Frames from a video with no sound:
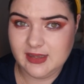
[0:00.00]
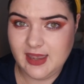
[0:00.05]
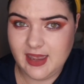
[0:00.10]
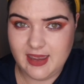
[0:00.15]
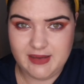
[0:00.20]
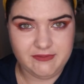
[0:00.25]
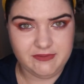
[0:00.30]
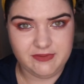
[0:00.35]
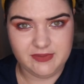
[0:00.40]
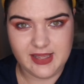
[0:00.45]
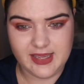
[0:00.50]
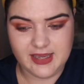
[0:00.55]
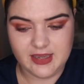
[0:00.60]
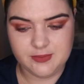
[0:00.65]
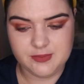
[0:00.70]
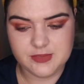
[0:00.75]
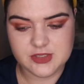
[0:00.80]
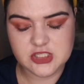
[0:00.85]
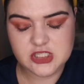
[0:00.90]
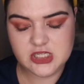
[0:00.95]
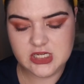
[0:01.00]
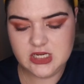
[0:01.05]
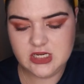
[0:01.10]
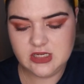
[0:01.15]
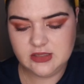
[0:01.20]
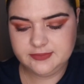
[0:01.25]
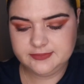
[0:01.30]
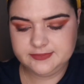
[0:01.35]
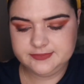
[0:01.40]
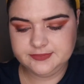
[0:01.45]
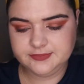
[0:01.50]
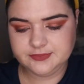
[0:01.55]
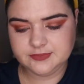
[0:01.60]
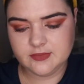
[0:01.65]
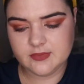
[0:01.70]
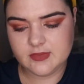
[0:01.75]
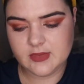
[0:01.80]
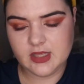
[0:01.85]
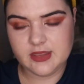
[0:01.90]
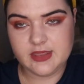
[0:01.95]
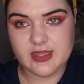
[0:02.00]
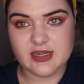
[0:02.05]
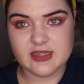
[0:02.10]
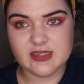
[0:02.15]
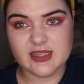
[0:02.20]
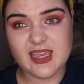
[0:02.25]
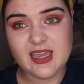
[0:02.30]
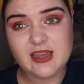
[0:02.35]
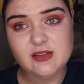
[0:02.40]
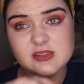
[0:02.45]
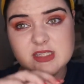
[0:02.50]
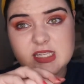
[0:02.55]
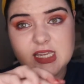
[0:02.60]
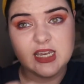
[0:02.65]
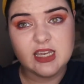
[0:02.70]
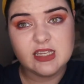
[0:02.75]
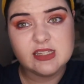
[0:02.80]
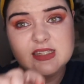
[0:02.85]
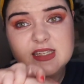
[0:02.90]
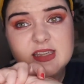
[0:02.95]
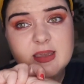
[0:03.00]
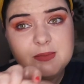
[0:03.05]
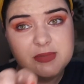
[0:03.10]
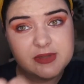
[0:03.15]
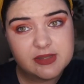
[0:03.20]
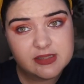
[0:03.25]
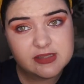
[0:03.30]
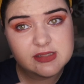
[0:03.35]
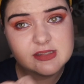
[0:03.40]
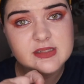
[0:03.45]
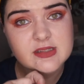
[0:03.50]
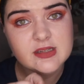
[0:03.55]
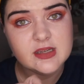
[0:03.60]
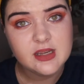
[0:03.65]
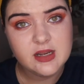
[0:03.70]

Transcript: have like a machine that counts like our depths